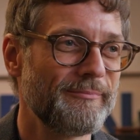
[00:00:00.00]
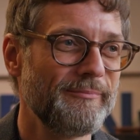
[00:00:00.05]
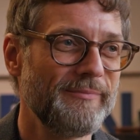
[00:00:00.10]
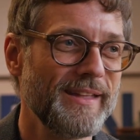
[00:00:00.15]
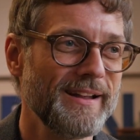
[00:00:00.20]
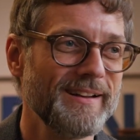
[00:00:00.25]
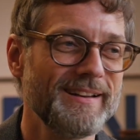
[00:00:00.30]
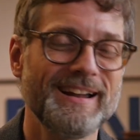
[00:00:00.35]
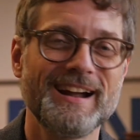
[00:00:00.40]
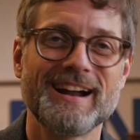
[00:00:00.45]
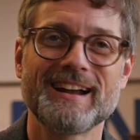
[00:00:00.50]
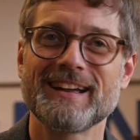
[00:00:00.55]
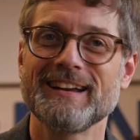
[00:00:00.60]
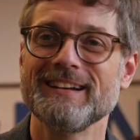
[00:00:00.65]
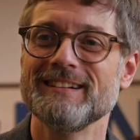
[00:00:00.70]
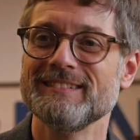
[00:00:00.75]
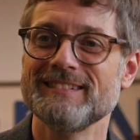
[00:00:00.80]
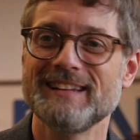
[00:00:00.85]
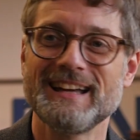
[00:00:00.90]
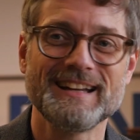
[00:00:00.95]
they're not
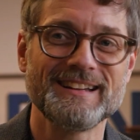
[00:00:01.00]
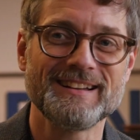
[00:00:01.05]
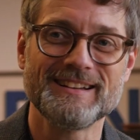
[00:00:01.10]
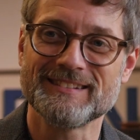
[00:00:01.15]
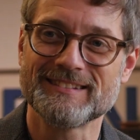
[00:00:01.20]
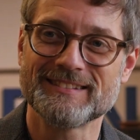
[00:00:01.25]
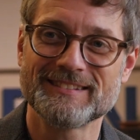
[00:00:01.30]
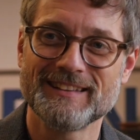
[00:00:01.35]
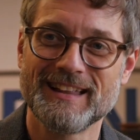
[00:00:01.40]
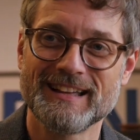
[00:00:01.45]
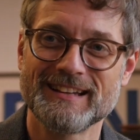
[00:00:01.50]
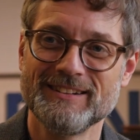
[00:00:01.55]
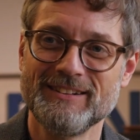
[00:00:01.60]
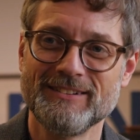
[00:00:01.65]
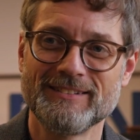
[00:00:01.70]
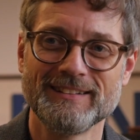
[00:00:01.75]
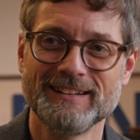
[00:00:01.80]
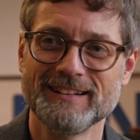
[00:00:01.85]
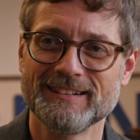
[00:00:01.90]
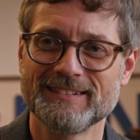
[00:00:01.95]
going to let us. Like,
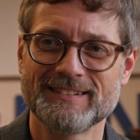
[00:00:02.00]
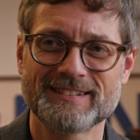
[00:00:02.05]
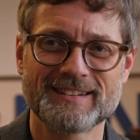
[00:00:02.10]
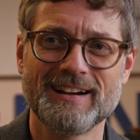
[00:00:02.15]
nuclear's